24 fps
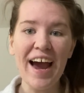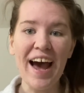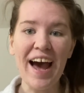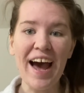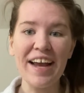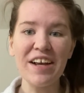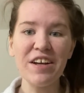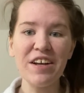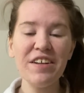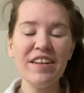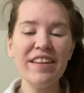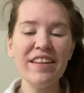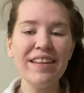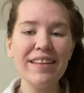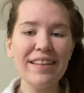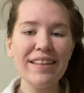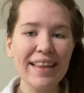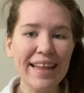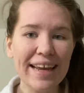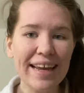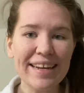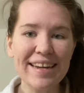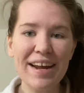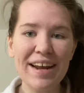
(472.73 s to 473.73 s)
I could
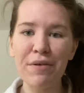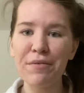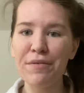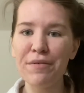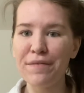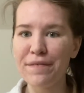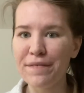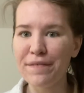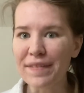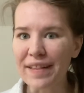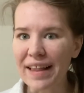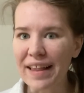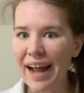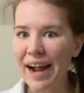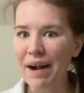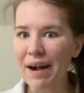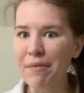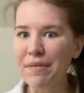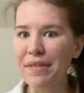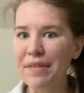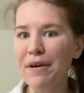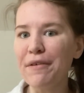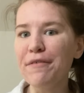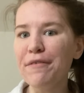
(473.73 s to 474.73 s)
lay down flat
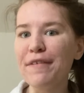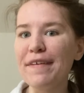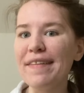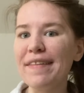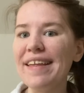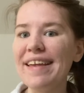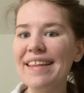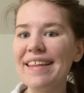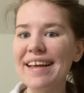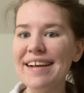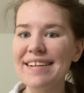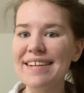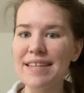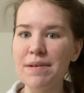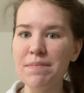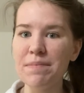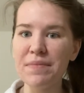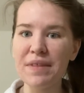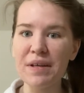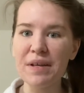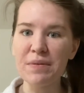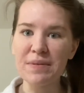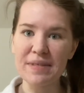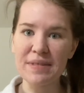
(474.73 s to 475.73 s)
without feeling like
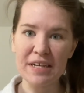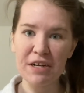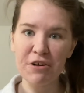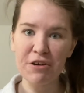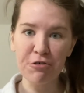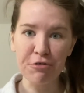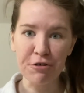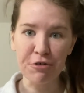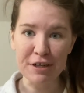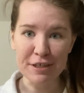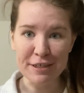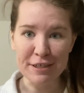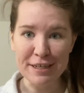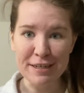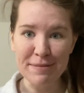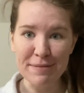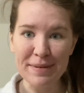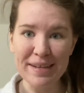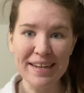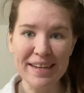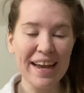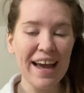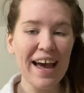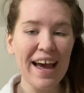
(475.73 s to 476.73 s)
something was like crushing
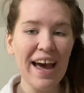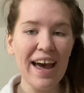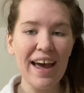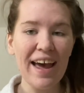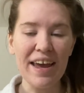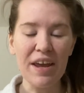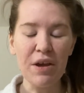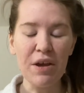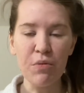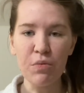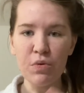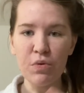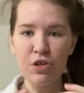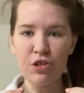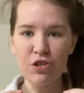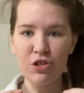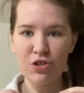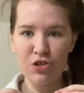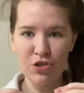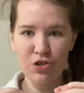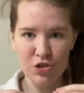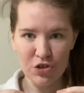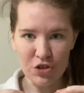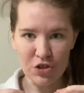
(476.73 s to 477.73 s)
me. It was
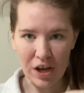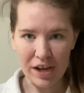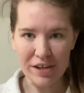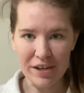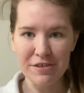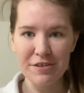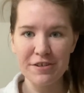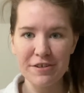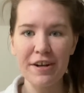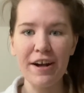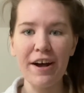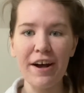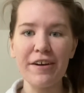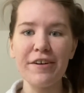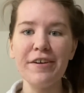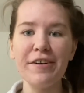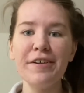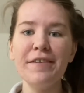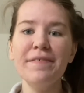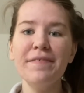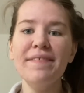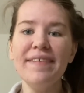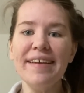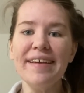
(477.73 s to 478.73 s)
such a
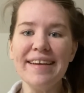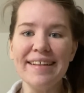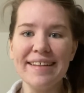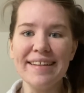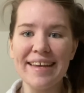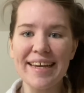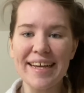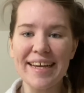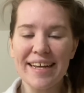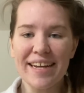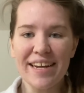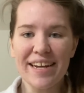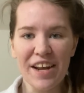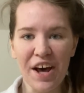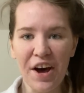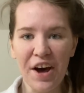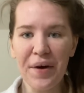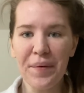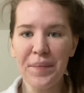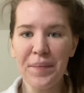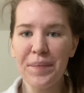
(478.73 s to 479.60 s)
good feeling not